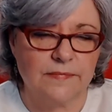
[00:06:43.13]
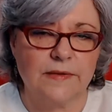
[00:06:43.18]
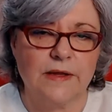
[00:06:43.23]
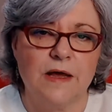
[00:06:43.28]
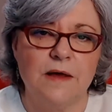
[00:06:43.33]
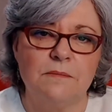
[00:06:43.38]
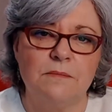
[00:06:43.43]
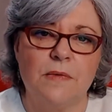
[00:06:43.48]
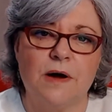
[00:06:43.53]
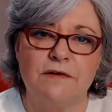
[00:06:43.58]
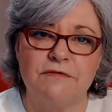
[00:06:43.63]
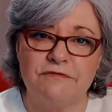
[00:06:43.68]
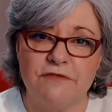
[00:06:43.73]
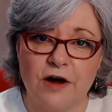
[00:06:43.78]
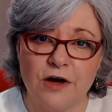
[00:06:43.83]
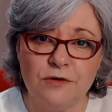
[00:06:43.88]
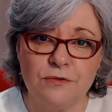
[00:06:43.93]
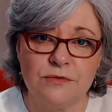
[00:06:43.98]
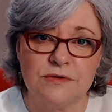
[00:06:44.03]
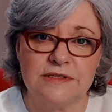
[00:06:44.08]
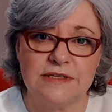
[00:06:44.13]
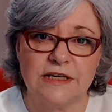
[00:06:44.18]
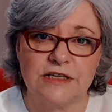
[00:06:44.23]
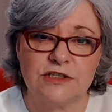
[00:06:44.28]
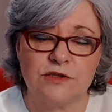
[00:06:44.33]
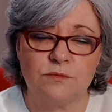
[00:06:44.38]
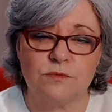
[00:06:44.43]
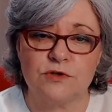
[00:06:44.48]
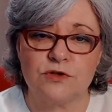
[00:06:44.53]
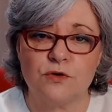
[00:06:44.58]
My final section
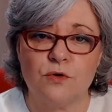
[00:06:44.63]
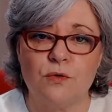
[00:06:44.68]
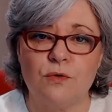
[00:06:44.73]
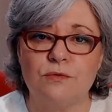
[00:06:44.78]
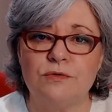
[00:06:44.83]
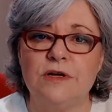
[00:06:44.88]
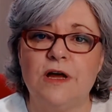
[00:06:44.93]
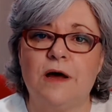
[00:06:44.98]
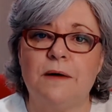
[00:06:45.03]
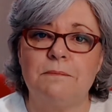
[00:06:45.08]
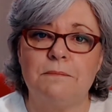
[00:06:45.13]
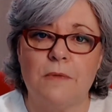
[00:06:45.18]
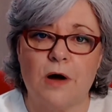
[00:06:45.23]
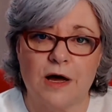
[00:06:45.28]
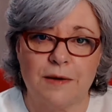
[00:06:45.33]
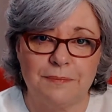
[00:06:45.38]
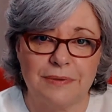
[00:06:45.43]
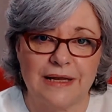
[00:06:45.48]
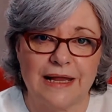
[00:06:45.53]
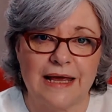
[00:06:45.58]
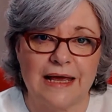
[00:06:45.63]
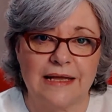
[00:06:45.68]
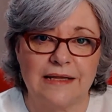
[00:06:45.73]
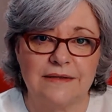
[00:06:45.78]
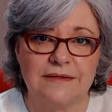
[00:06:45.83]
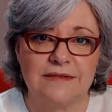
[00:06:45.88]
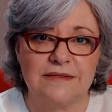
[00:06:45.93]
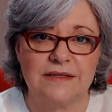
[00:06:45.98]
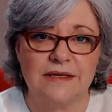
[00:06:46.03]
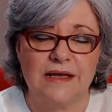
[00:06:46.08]
was called My
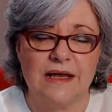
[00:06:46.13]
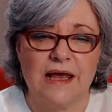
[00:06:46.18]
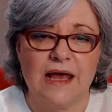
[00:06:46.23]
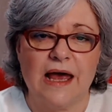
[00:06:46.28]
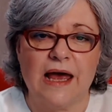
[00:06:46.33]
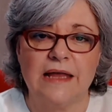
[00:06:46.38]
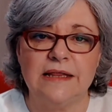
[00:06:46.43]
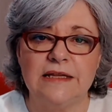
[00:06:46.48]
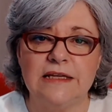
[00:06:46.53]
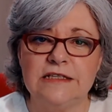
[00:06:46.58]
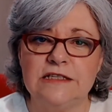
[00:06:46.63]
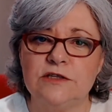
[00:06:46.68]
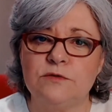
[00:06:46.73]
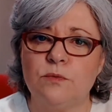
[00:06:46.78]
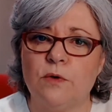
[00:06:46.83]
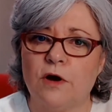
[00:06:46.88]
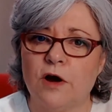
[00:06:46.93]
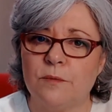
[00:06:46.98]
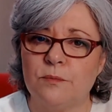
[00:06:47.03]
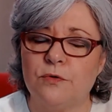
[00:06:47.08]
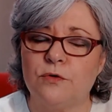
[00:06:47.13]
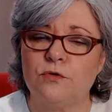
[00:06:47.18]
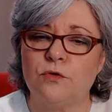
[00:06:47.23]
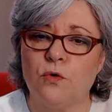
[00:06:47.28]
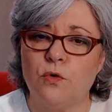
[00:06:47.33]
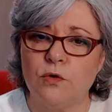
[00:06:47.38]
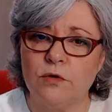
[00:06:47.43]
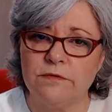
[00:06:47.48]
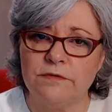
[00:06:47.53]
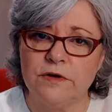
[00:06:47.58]
Plans, and this is where I put all
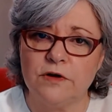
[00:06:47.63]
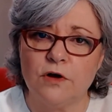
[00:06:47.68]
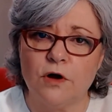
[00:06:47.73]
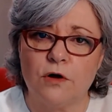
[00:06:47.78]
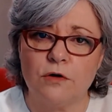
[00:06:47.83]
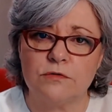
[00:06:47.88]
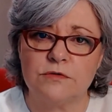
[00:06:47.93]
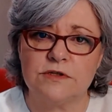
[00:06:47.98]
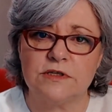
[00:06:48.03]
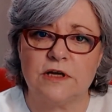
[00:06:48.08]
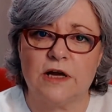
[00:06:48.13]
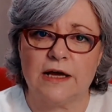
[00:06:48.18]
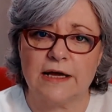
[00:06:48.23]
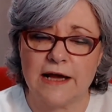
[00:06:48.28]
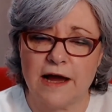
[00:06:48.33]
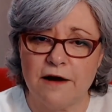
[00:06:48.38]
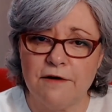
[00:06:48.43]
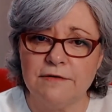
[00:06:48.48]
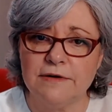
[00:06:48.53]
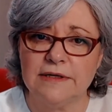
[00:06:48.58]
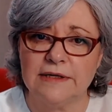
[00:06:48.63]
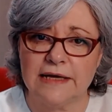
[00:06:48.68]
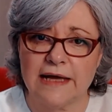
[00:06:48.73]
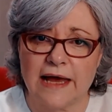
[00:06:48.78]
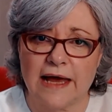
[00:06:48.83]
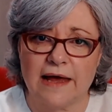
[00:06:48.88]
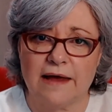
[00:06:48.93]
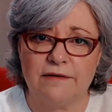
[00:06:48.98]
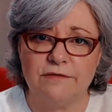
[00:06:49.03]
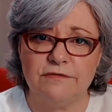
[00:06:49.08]
of the goals that I currently
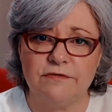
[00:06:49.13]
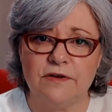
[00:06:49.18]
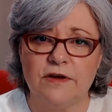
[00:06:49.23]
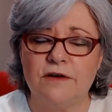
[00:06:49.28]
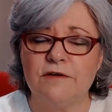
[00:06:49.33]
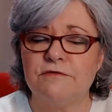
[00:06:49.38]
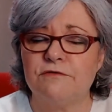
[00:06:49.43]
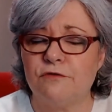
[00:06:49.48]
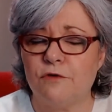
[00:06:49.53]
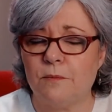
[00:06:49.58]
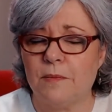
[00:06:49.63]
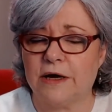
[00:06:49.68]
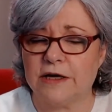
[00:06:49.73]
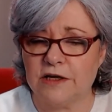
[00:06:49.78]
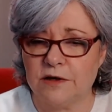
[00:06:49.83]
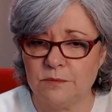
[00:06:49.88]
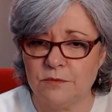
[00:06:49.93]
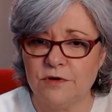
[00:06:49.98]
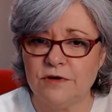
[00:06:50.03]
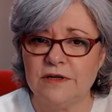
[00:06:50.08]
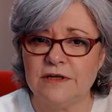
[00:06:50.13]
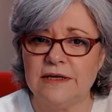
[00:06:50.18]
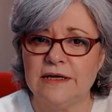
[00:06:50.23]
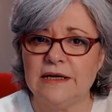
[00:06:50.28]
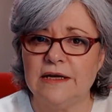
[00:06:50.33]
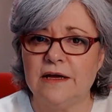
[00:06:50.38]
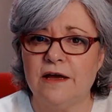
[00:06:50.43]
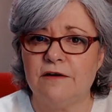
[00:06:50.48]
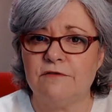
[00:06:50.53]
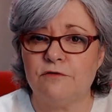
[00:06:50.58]
have for my community,
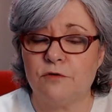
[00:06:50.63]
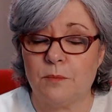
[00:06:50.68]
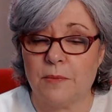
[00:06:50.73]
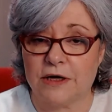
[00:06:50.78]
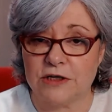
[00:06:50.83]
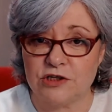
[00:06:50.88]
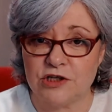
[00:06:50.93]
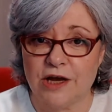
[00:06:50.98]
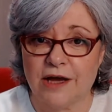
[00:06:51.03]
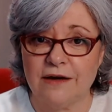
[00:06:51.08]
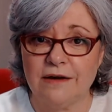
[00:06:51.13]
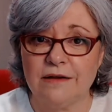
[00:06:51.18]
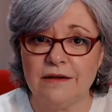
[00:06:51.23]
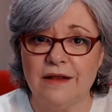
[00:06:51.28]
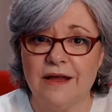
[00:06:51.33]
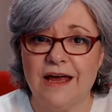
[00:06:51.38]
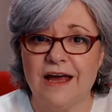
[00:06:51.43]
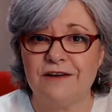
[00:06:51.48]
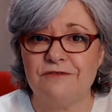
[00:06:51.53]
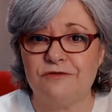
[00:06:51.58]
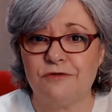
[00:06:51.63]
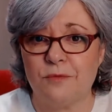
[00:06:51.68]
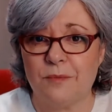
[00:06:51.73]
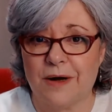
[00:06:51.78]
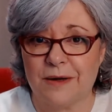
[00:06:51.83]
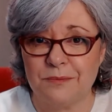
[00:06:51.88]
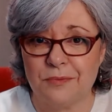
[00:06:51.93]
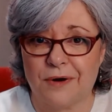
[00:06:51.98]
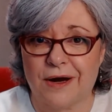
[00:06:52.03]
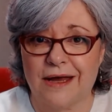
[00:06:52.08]
for my channel, and for my
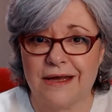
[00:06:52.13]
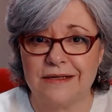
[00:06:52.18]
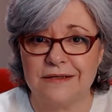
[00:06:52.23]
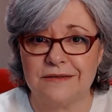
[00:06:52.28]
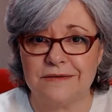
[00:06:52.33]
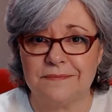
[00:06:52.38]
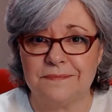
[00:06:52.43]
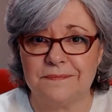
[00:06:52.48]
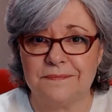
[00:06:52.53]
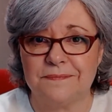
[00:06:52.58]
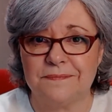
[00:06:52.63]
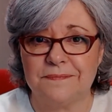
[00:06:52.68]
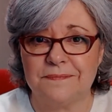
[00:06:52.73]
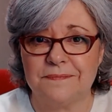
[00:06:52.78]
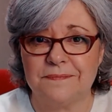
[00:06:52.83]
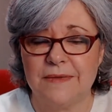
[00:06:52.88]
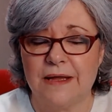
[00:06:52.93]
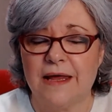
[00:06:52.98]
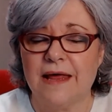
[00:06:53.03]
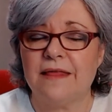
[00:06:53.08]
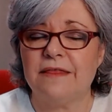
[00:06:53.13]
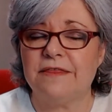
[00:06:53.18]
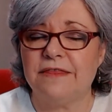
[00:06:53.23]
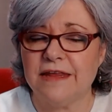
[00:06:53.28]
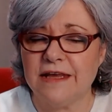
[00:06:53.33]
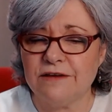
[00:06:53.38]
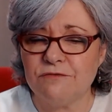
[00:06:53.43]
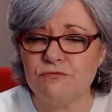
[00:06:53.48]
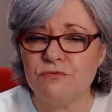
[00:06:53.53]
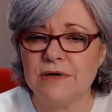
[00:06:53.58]
brand. Think
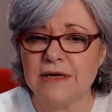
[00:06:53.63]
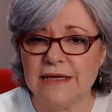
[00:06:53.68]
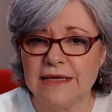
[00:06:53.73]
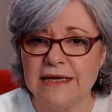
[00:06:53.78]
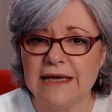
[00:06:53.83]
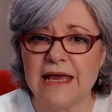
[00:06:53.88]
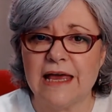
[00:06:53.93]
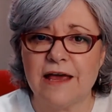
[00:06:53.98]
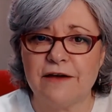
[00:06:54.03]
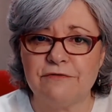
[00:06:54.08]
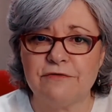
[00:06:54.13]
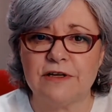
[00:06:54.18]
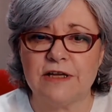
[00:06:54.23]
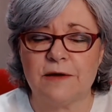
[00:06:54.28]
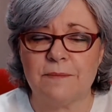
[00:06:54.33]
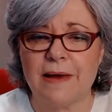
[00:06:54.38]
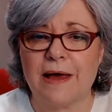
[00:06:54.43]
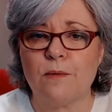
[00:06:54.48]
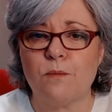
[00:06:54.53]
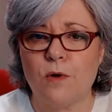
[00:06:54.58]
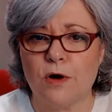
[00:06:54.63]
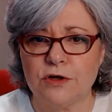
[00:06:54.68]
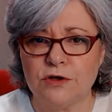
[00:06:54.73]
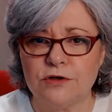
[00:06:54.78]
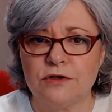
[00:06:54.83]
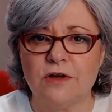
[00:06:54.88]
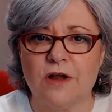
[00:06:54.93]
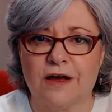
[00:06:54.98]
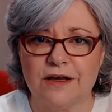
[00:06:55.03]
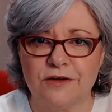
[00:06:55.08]
really carefully about what you'd
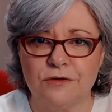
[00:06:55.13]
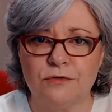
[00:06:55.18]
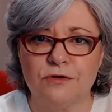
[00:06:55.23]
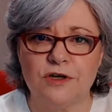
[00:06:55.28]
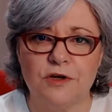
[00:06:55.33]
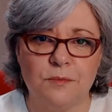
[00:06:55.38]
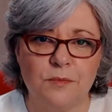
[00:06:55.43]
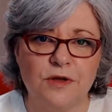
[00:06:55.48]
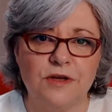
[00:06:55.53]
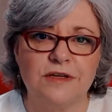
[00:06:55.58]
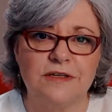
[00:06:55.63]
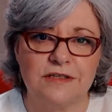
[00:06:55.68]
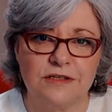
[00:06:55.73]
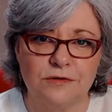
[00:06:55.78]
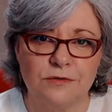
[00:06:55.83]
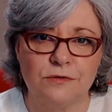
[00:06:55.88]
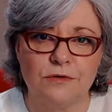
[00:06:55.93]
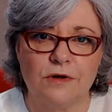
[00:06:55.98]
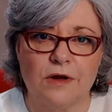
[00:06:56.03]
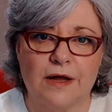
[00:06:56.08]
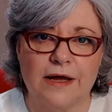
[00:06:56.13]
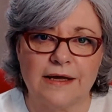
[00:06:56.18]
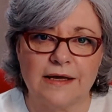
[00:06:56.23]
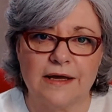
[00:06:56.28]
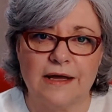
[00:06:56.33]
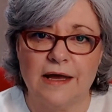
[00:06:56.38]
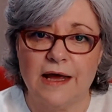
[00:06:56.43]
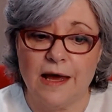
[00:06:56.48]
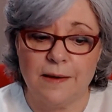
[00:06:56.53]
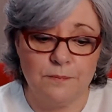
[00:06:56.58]
like your community to look like
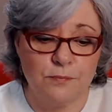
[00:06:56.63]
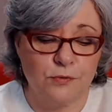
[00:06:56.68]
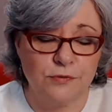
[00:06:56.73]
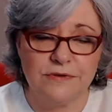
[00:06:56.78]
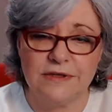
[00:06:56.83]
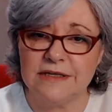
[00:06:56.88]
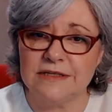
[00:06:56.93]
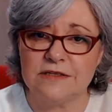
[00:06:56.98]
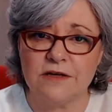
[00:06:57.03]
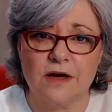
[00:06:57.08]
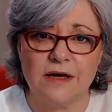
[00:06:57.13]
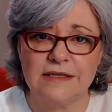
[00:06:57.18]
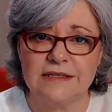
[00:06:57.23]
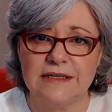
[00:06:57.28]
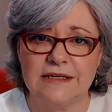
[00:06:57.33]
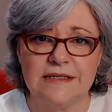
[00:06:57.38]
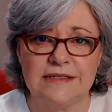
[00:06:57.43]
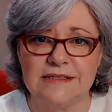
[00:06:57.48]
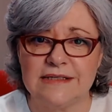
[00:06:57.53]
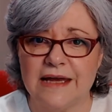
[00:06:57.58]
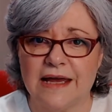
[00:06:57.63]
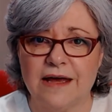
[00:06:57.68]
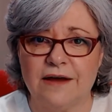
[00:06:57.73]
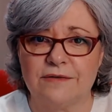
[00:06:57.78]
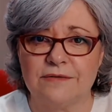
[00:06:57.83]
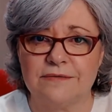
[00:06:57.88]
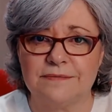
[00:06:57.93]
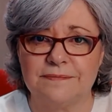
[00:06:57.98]
and put these ideas down.